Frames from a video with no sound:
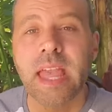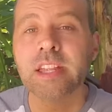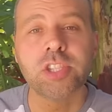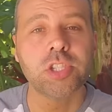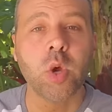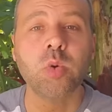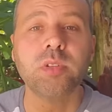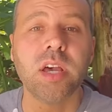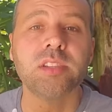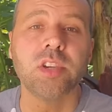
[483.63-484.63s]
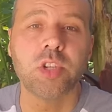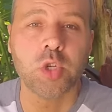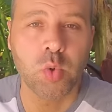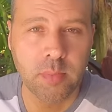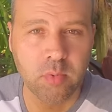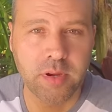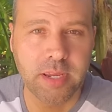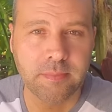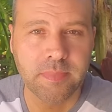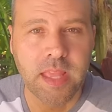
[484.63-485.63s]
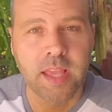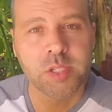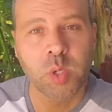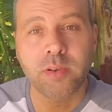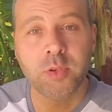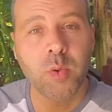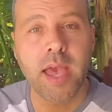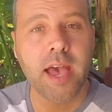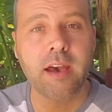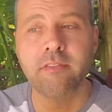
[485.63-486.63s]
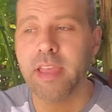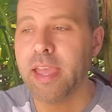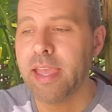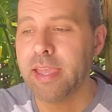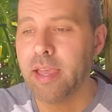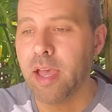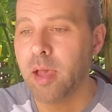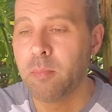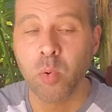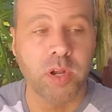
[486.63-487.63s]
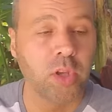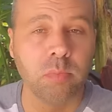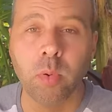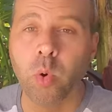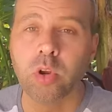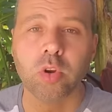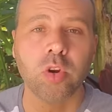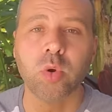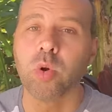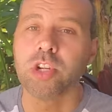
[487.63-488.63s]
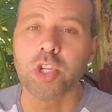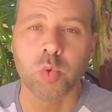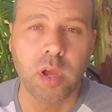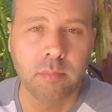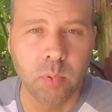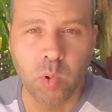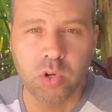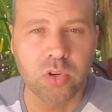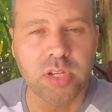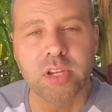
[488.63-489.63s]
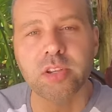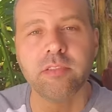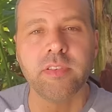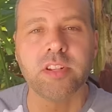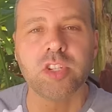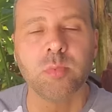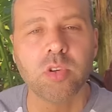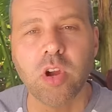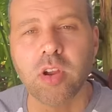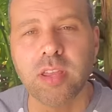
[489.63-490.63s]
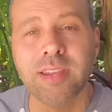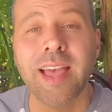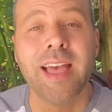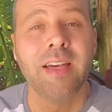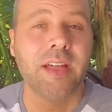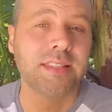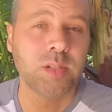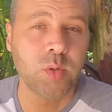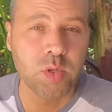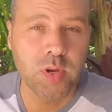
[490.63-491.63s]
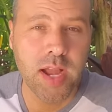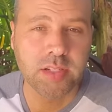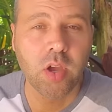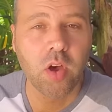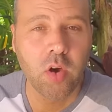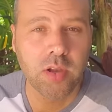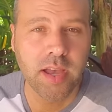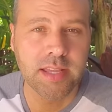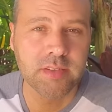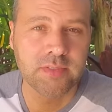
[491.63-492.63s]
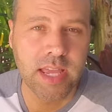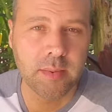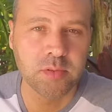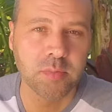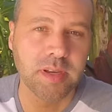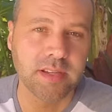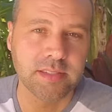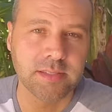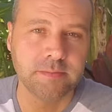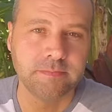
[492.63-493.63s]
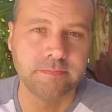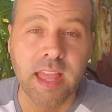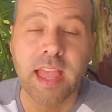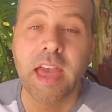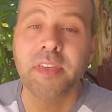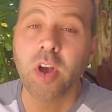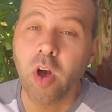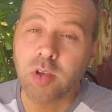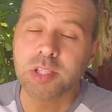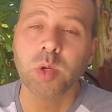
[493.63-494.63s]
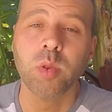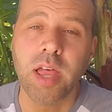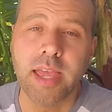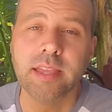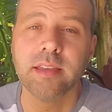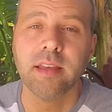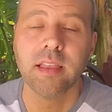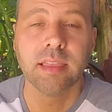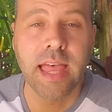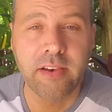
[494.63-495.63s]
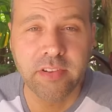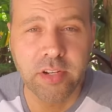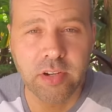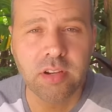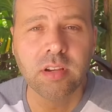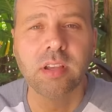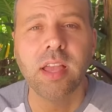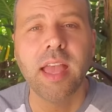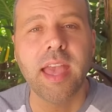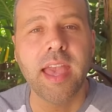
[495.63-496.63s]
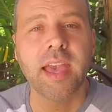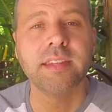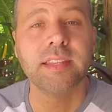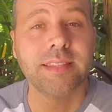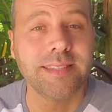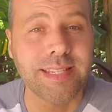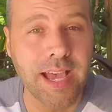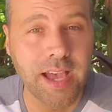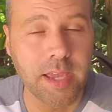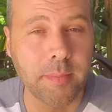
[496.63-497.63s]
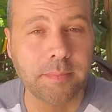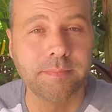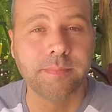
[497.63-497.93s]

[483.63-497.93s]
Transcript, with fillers: And so does shrubbery. So if you have a uh, perennial border or a shrub border near your vegetable garden, that's gonna attract all kinds of damsel bugs, And they also like lavender and thyme.